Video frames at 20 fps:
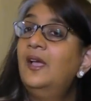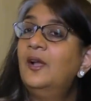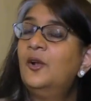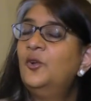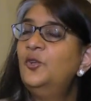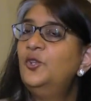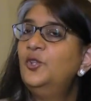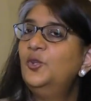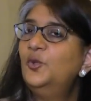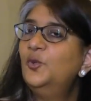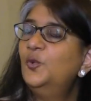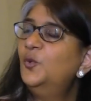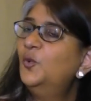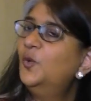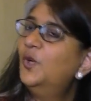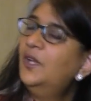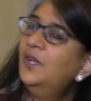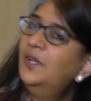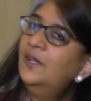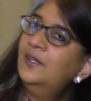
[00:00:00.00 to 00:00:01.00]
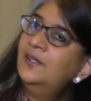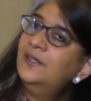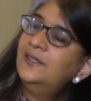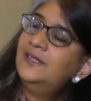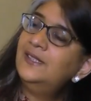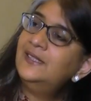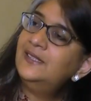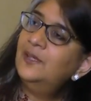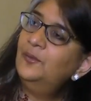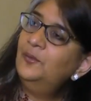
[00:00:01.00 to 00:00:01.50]
Could you
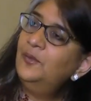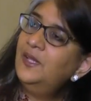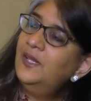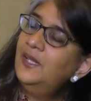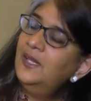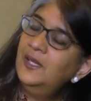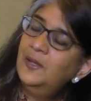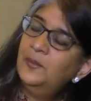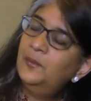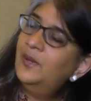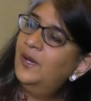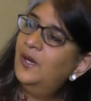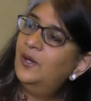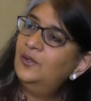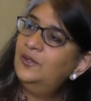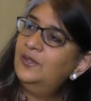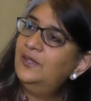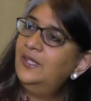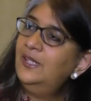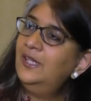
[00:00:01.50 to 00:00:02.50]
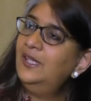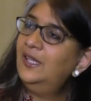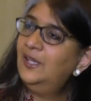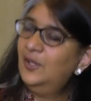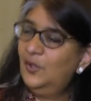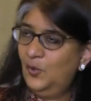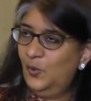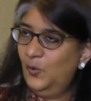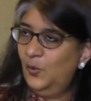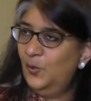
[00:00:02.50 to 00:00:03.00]
say something about the
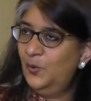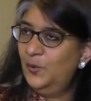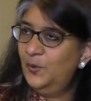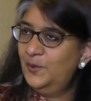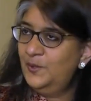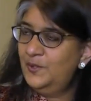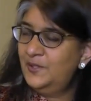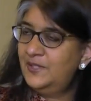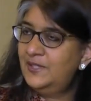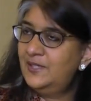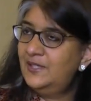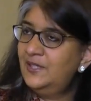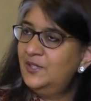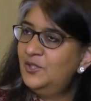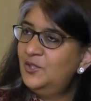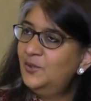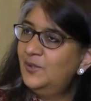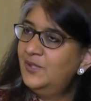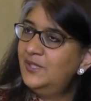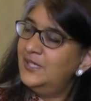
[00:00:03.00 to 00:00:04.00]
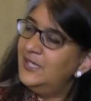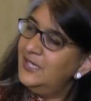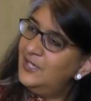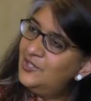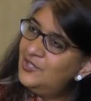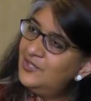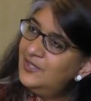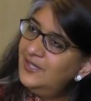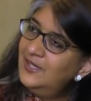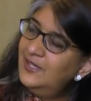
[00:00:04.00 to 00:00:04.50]
course that you are
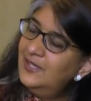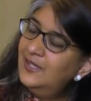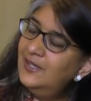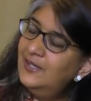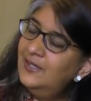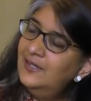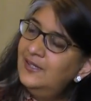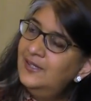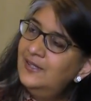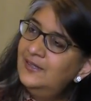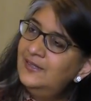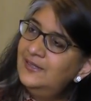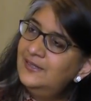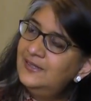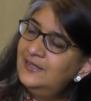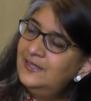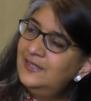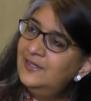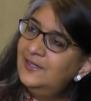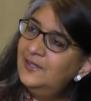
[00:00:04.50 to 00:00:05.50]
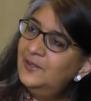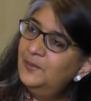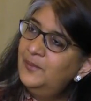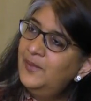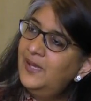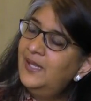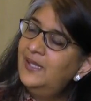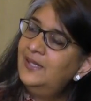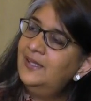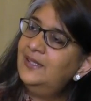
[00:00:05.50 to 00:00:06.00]
teaching this term
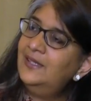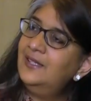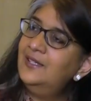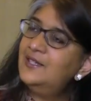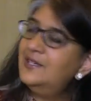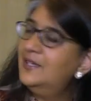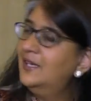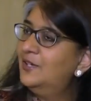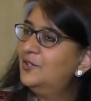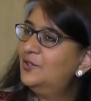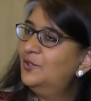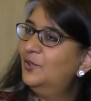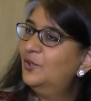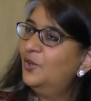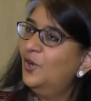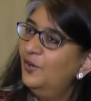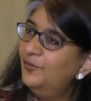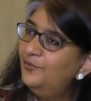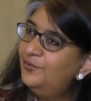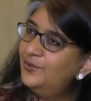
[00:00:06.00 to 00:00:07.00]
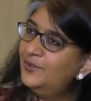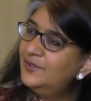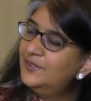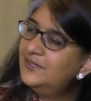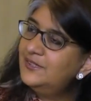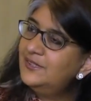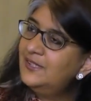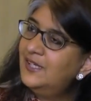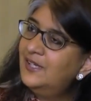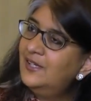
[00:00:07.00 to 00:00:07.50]
and the international
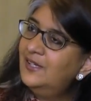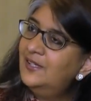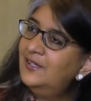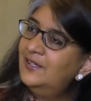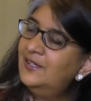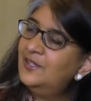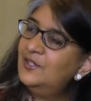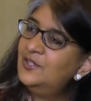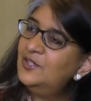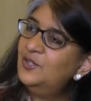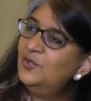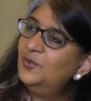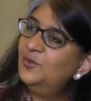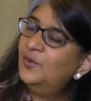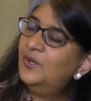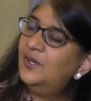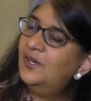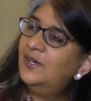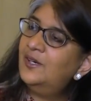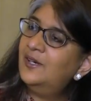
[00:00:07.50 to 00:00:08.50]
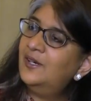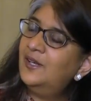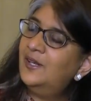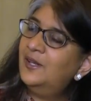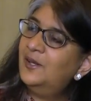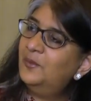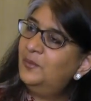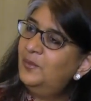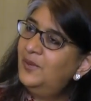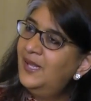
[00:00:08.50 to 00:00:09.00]
conference that you
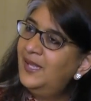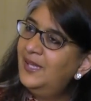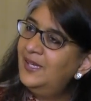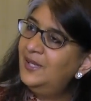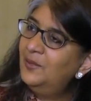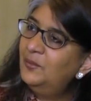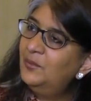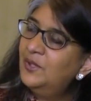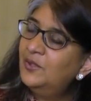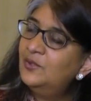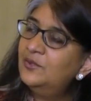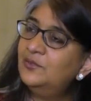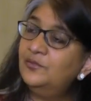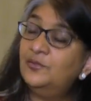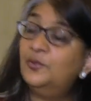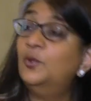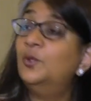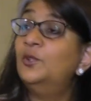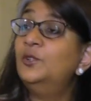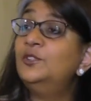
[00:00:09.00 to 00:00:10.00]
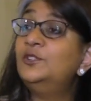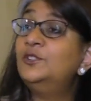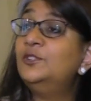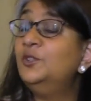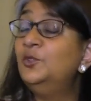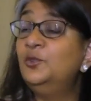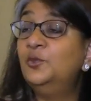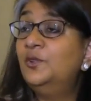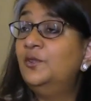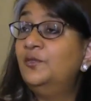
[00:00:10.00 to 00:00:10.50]
are planning? Because, of course,
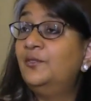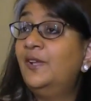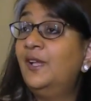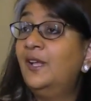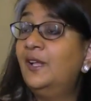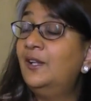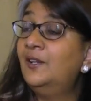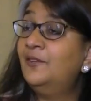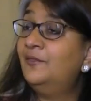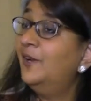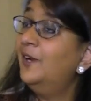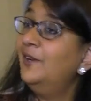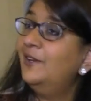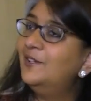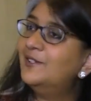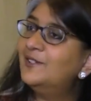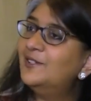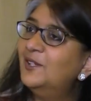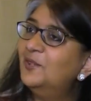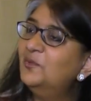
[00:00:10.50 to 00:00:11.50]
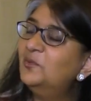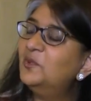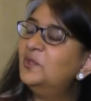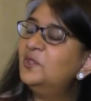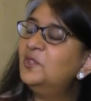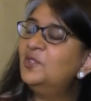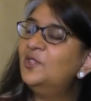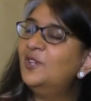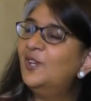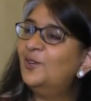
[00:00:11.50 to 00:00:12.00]
you have held a very
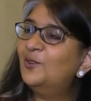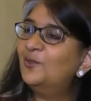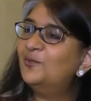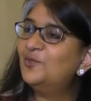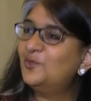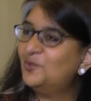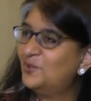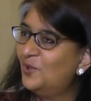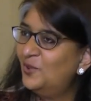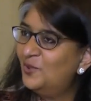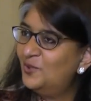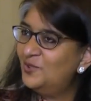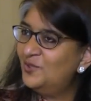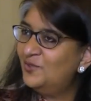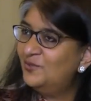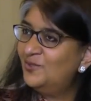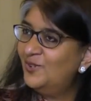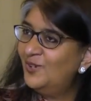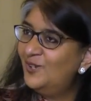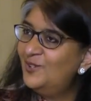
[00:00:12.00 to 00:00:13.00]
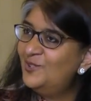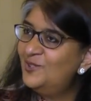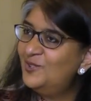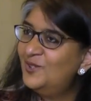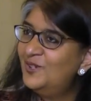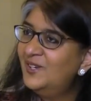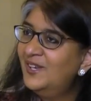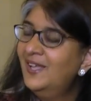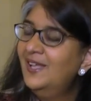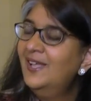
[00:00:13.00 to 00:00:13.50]
distinguished chair of Sociology of
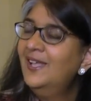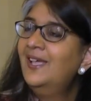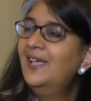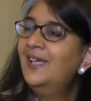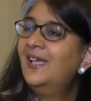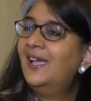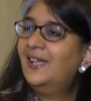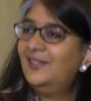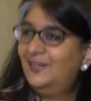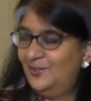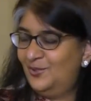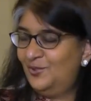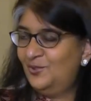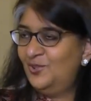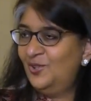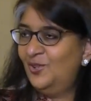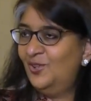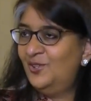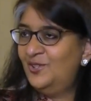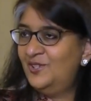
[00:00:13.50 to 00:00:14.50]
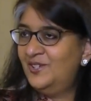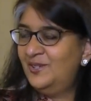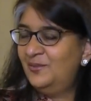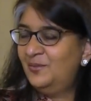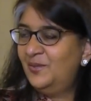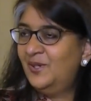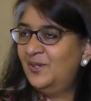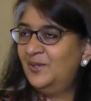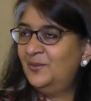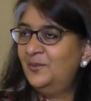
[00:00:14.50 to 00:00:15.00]
Religion at the Sociology
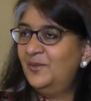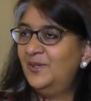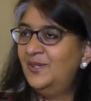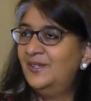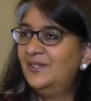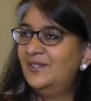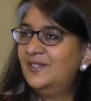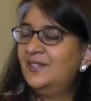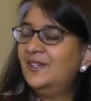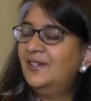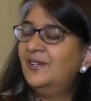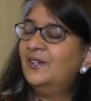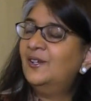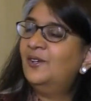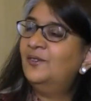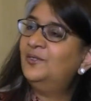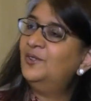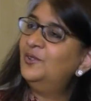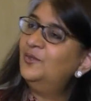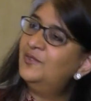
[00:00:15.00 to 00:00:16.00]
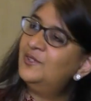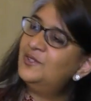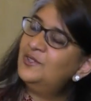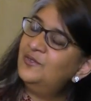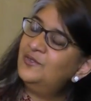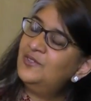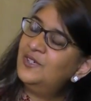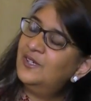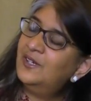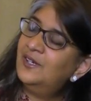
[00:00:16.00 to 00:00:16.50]
Department of the University
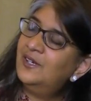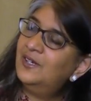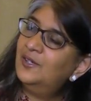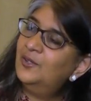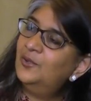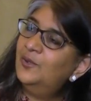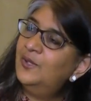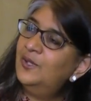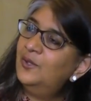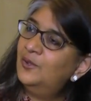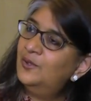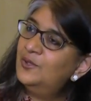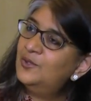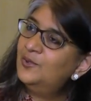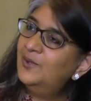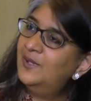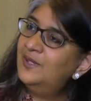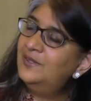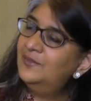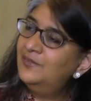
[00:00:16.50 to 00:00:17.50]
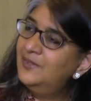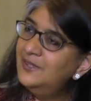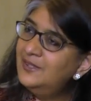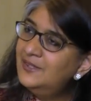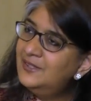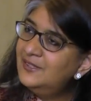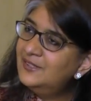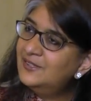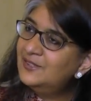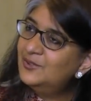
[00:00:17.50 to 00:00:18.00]
of Chicago and also at
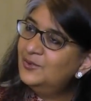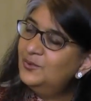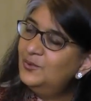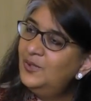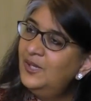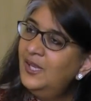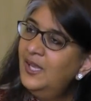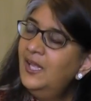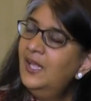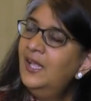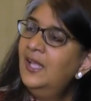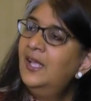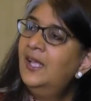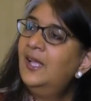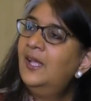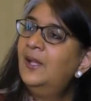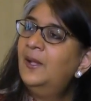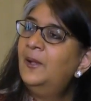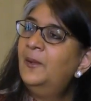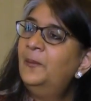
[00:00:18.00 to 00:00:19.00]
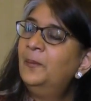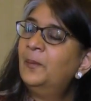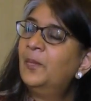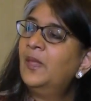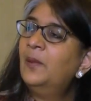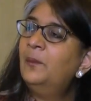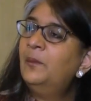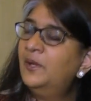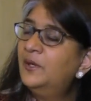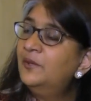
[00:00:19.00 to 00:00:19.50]
Divinity School.
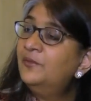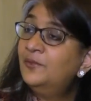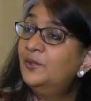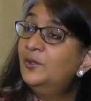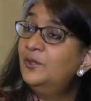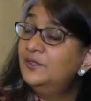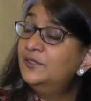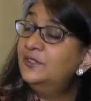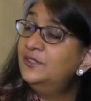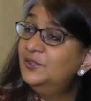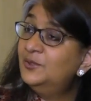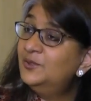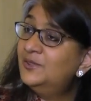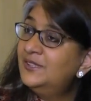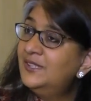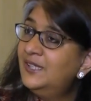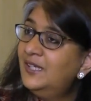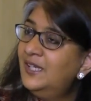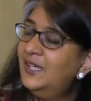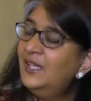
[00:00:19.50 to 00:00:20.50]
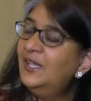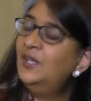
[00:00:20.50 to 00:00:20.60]
But, of course, as you say,